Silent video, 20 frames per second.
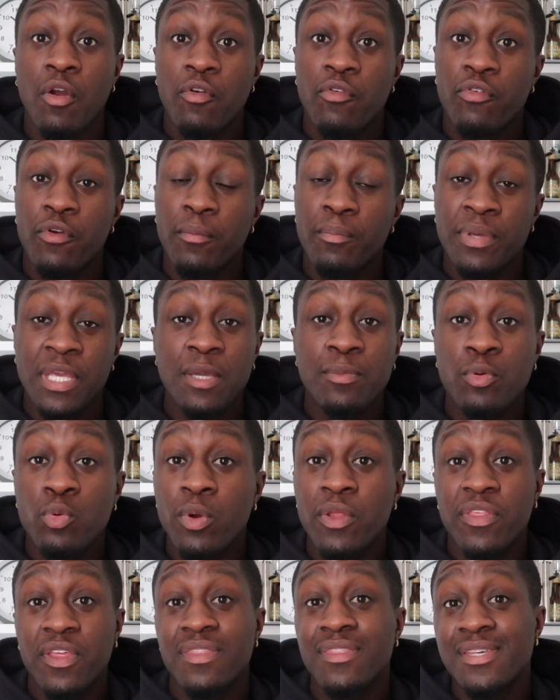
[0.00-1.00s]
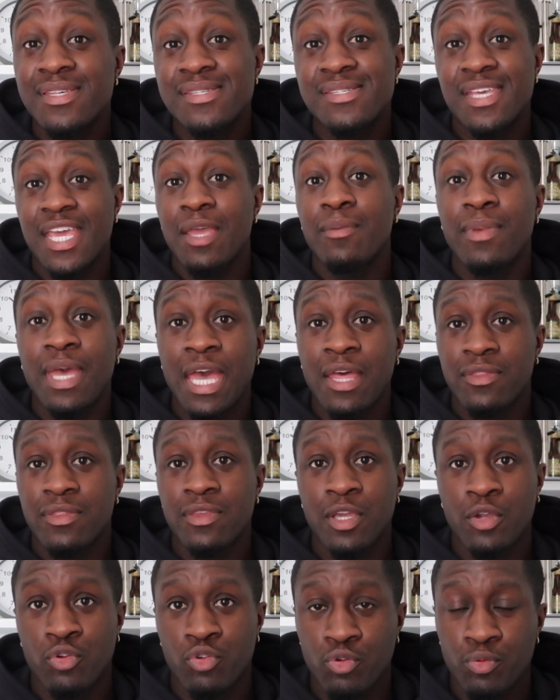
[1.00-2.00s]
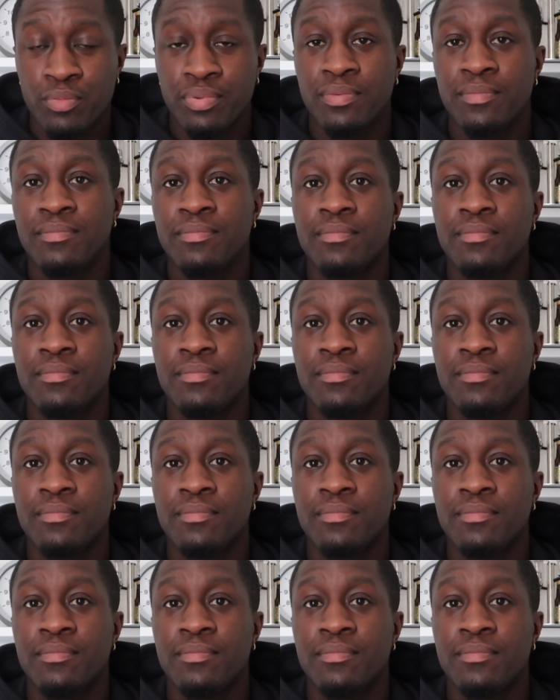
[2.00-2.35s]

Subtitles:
from people within the same ethnic group.